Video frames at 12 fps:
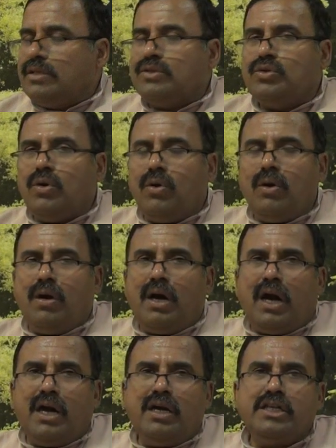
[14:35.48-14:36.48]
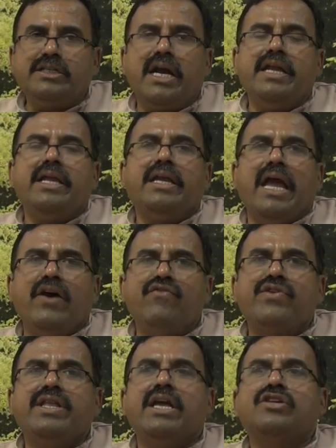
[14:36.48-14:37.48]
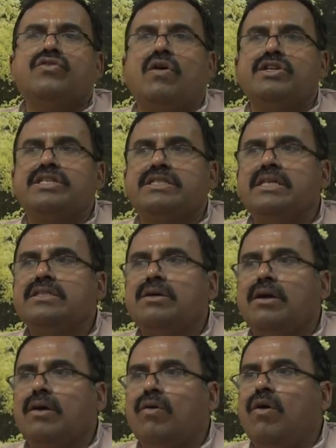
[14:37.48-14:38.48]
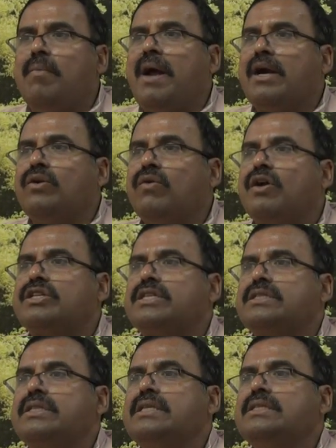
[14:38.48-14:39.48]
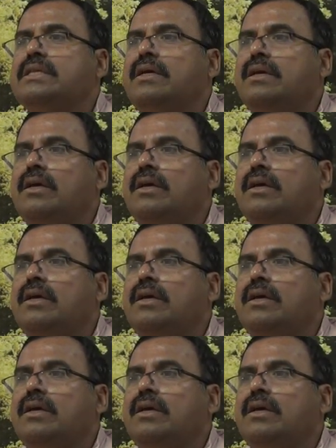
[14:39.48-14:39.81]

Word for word: So understand that everything is consciousness, go back to consciousness.